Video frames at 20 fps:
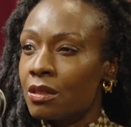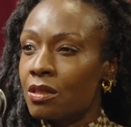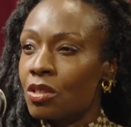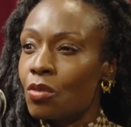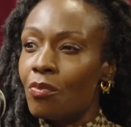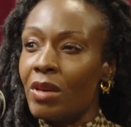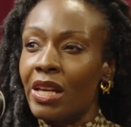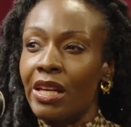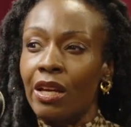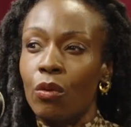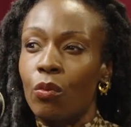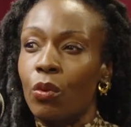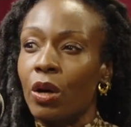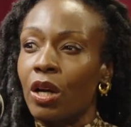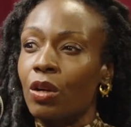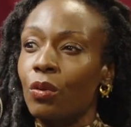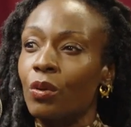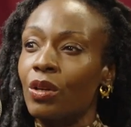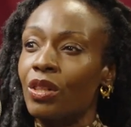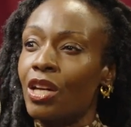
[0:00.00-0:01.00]
to make it
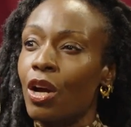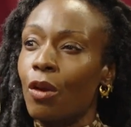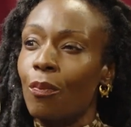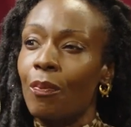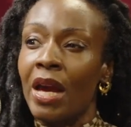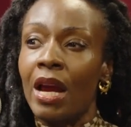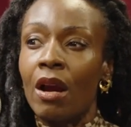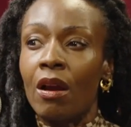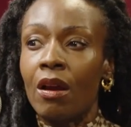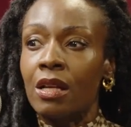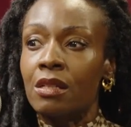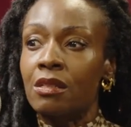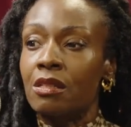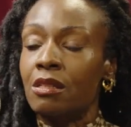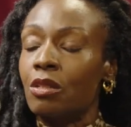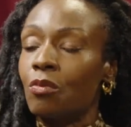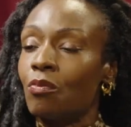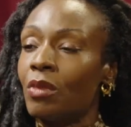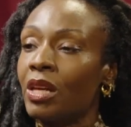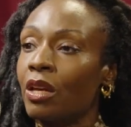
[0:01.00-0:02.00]
work with our parents,
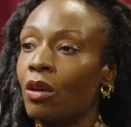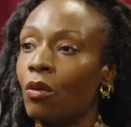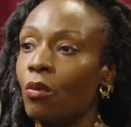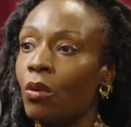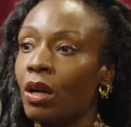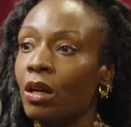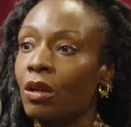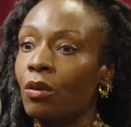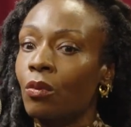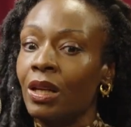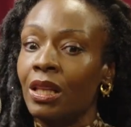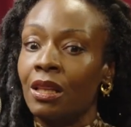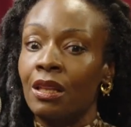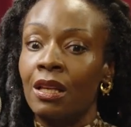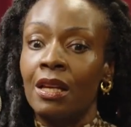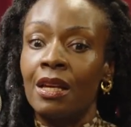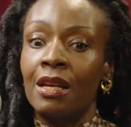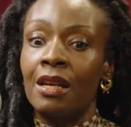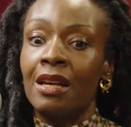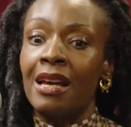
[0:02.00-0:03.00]
to make it work with
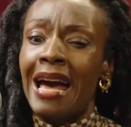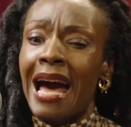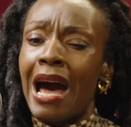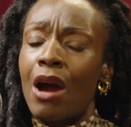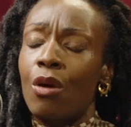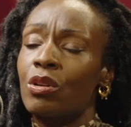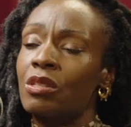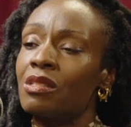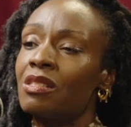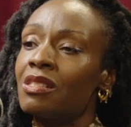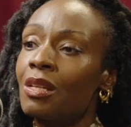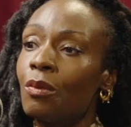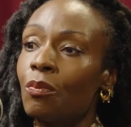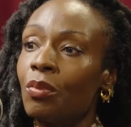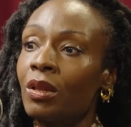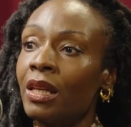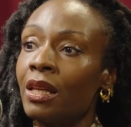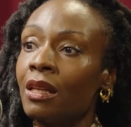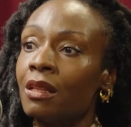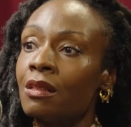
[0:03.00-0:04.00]
our
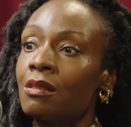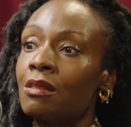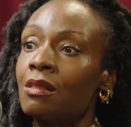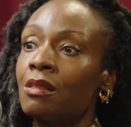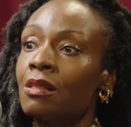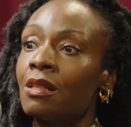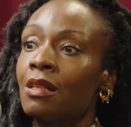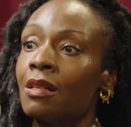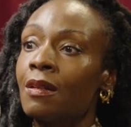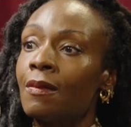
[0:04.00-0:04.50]
siblings,